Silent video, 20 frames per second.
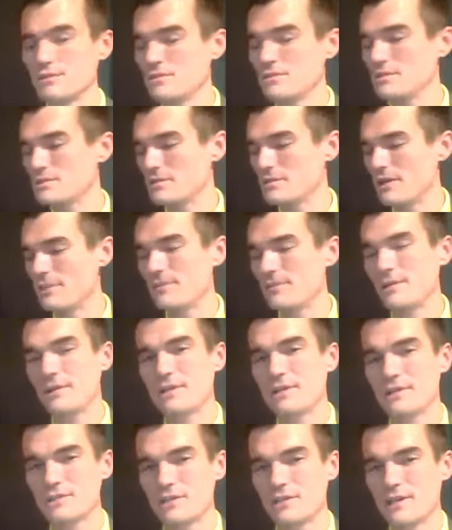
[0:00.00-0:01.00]
stopping in
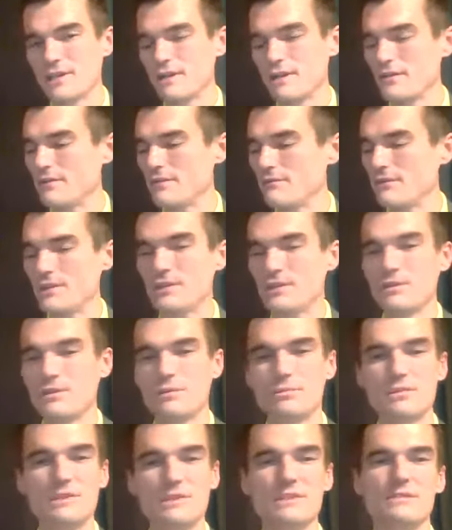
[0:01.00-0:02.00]
and checking out the video.
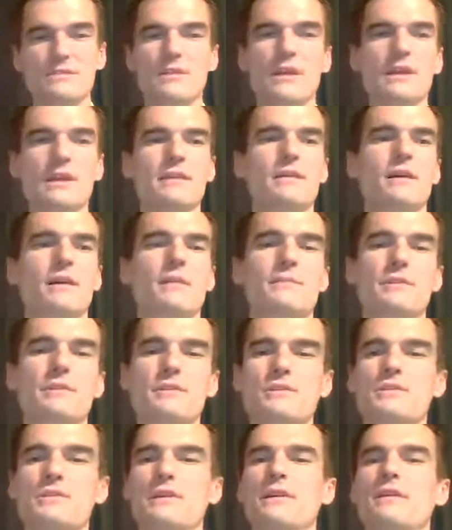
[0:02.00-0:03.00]
Please like, comment, and
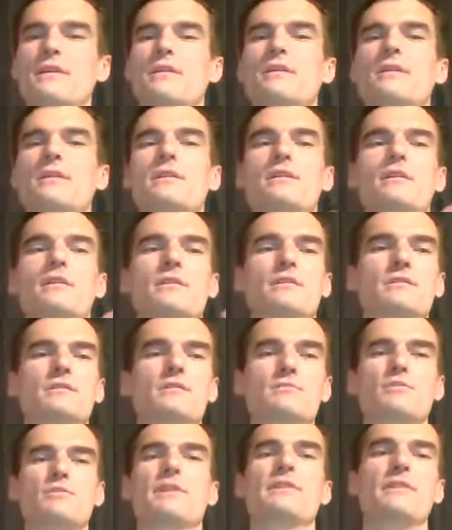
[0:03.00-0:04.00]
share.
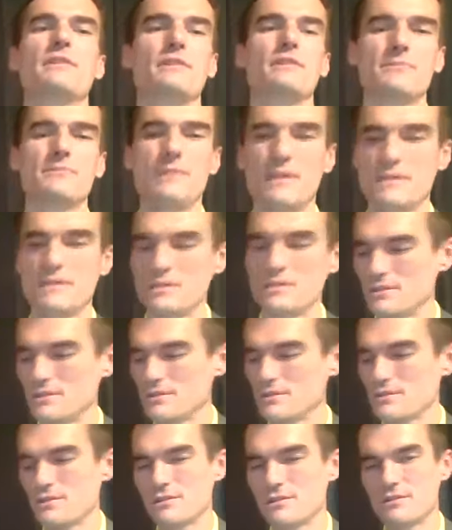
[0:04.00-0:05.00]
Spread this
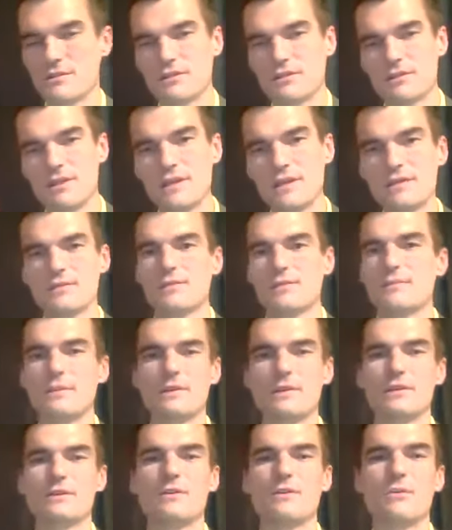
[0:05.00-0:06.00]
message. Let
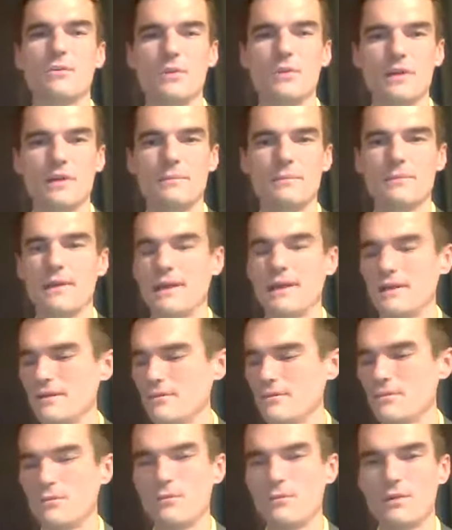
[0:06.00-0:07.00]
everybody know where I'm at
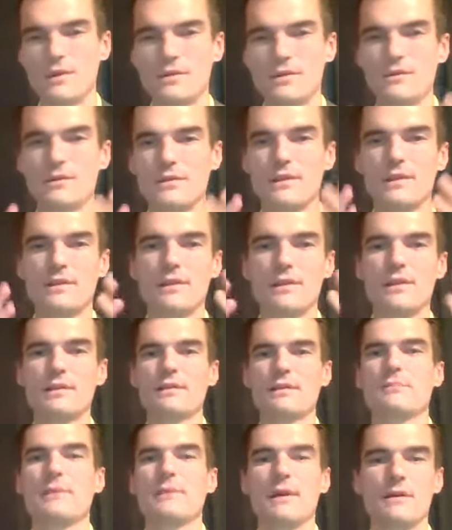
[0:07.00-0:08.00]

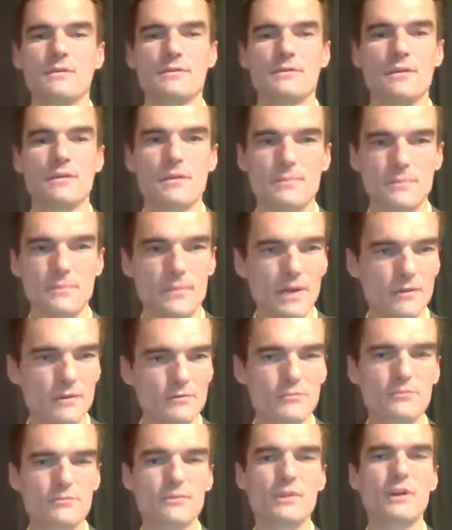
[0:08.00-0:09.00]
and about
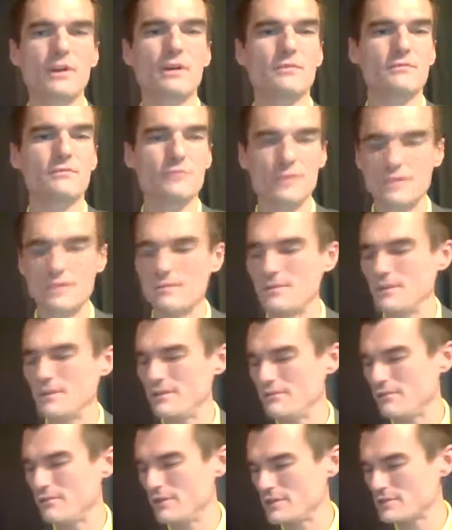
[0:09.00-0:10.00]
love, freedom, and
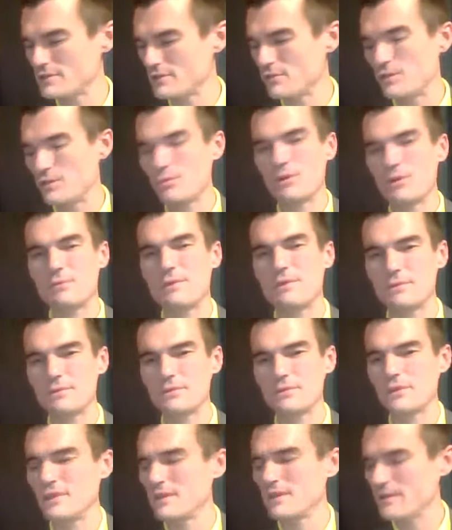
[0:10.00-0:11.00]
innovation. We want people
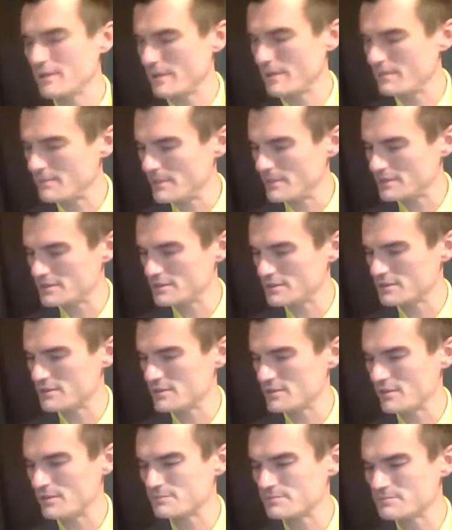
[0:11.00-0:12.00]
to hear that message.
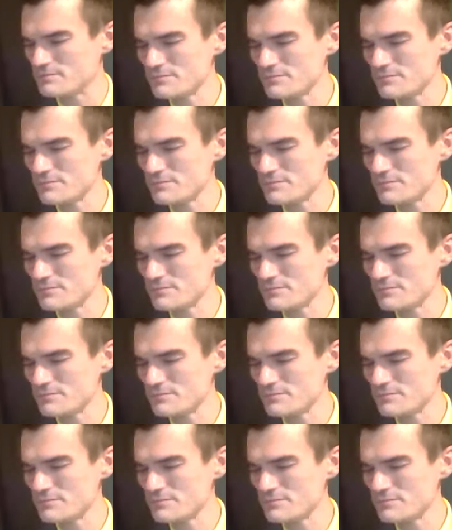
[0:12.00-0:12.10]
So